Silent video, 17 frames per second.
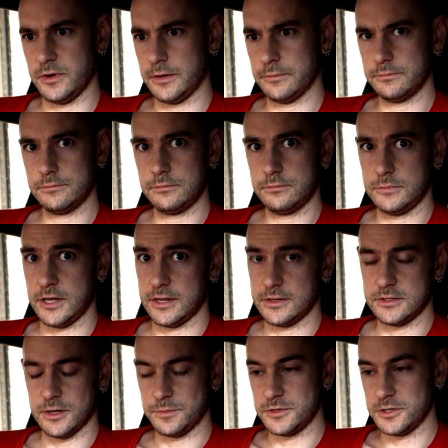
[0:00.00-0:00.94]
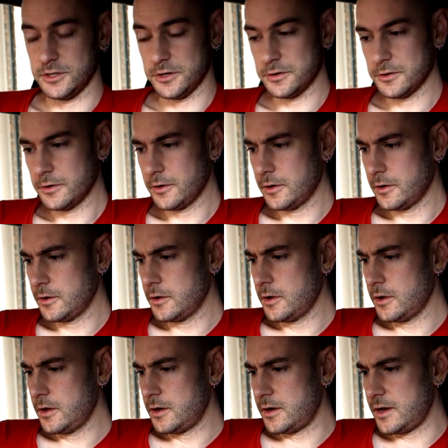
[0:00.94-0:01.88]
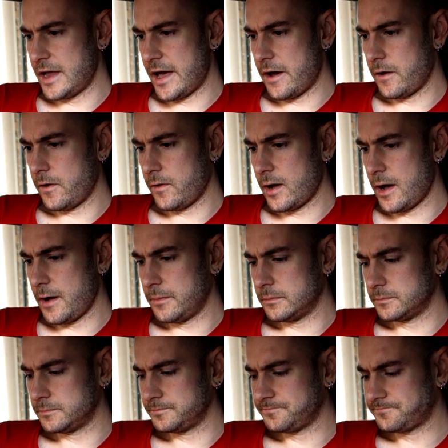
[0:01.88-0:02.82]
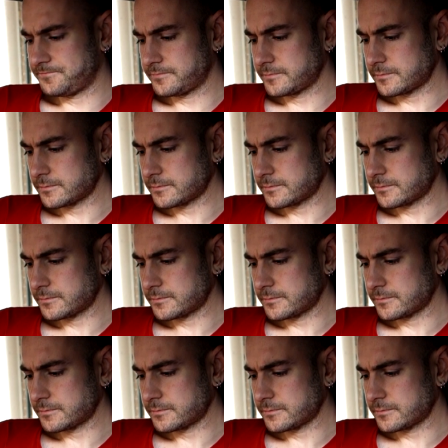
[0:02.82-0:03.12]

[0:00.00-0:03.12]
but yeah, it's up to you. Now,